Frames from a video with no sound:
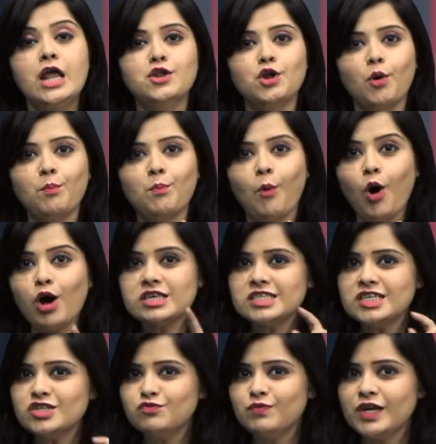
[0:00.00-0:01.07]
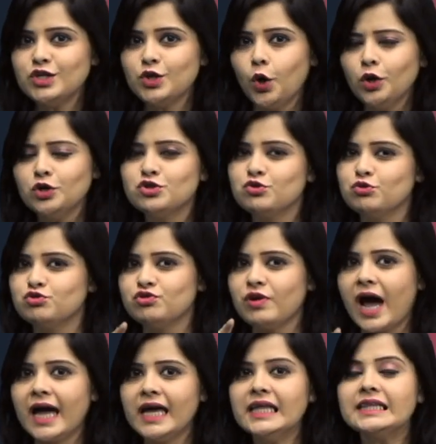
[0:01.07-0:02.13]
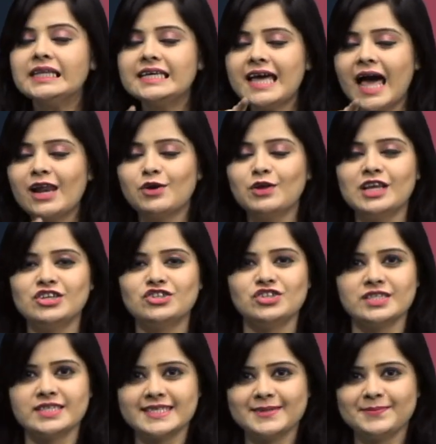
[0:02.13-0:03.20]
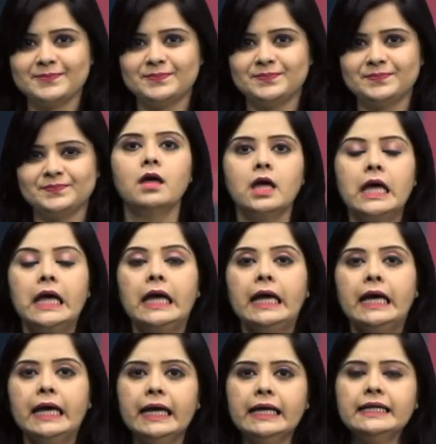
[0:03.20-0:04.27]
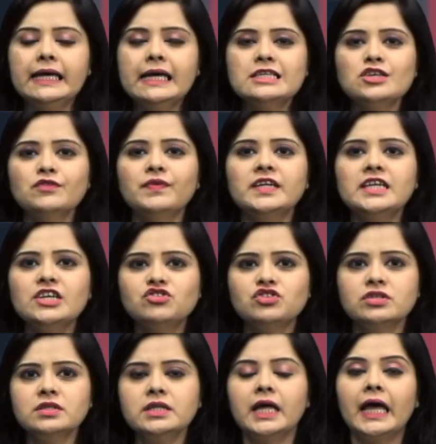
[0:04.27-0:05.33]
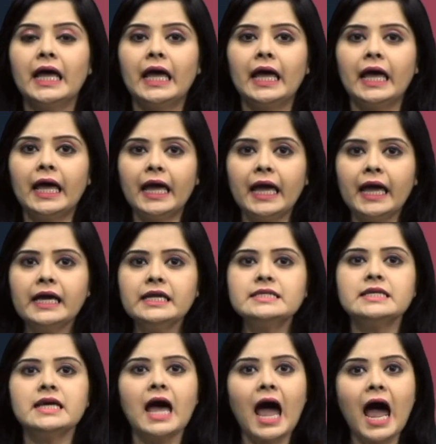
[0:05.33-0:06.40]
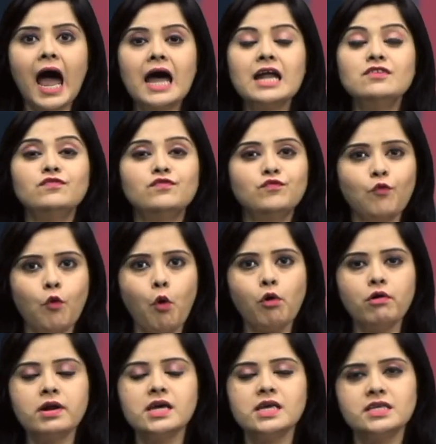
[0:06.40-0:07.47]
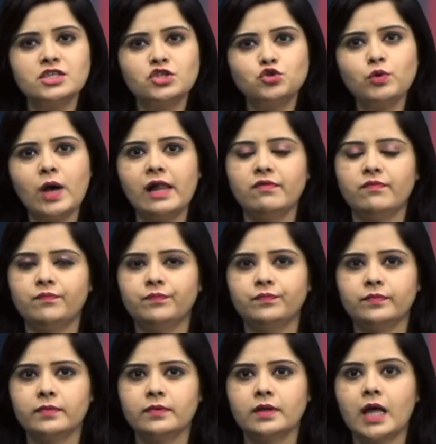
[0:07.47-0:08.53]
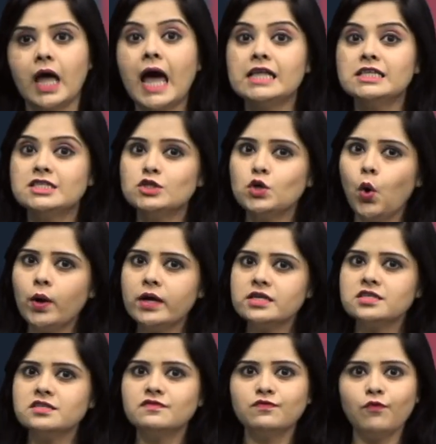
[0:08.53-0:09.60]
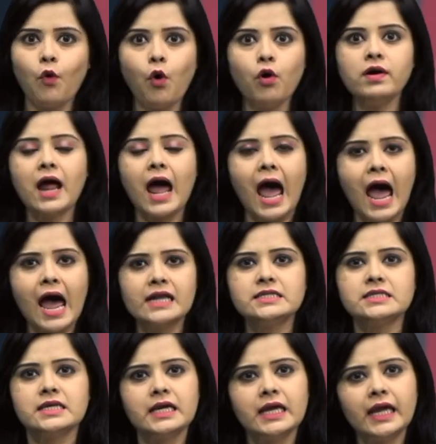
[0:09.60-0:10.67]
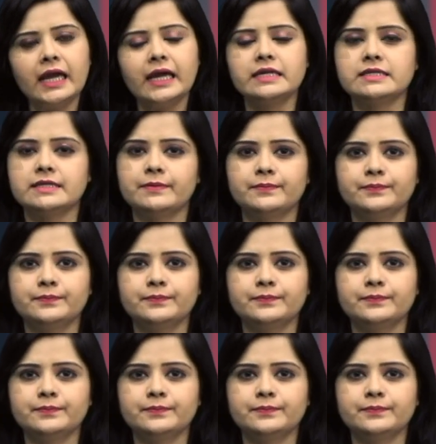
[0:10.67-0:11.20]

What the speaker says: Now pause this video to try the calculations. In case of addition, 8 add 4 is 12, and so is 4 add 8.